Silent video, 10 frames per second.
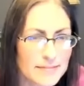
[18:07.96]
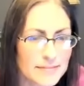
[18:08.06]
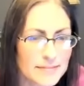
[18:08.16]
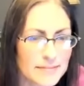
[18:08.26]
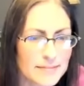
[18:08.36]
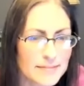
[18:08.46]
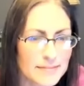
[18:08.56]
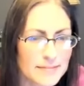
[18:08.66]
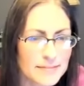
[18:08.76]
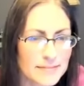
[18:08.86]

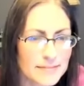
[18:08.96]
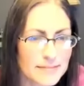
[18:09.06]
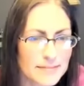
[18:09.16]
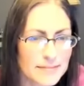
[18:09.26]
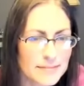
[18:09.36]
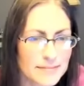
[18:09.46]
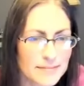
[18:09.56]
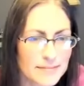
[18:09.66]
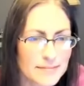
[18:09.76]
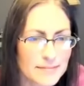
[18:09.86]

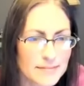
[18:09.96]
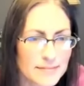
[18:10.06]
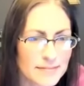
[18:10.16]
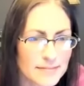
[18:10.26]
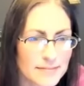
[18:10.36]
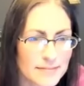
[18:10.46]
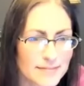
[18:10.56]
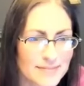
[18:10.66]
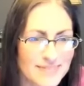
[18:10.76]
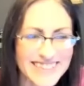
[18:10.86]

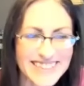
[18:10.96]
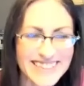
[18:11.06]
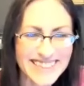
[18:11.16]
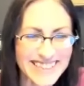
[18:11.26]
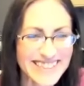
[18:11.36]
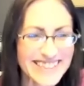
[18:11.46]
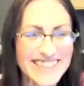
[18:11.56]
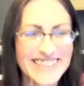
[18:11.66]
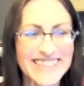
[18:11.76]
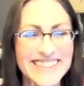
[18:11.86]

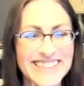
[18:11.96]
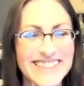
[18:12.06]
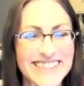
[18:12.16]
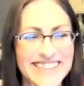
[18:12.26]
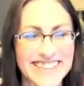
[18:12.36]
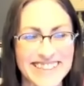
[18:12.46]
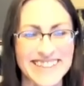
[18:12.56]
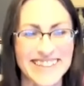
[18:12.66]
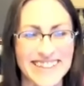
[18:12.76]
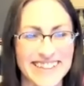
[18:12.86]

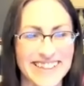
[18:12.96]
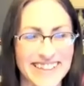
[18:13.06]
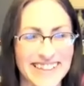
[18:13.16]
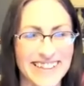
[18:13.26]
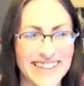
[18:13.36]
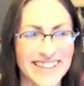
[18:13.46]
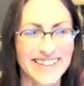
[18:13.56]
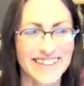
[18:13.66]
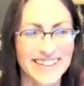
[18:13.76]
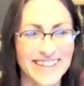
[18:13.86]

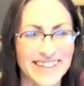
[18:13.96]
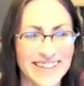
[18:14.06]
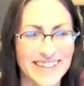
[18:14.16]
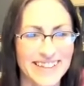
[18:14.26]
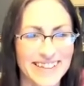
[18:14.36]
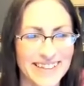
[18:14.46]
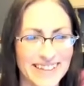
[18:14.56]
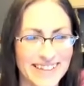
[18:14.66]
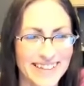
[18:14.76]
(not speaking)